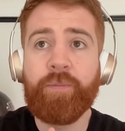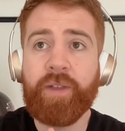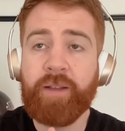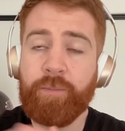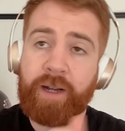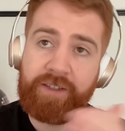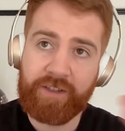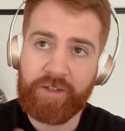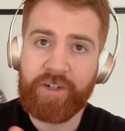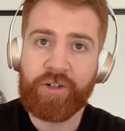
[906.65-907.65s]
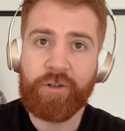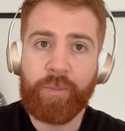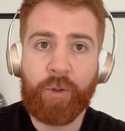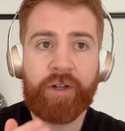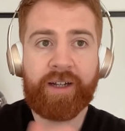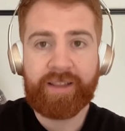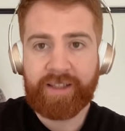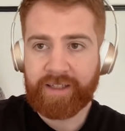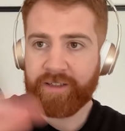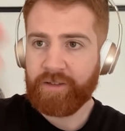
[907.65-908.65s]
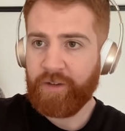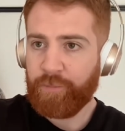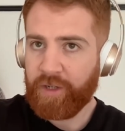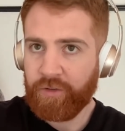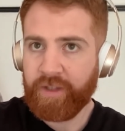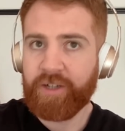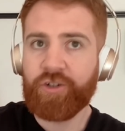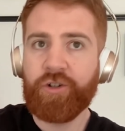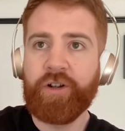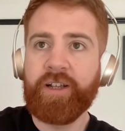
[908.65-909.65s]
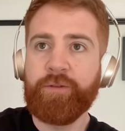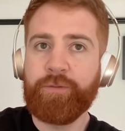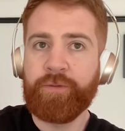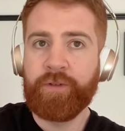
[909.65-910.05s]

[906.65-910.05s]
And back to the original point, I think I've been on that journey of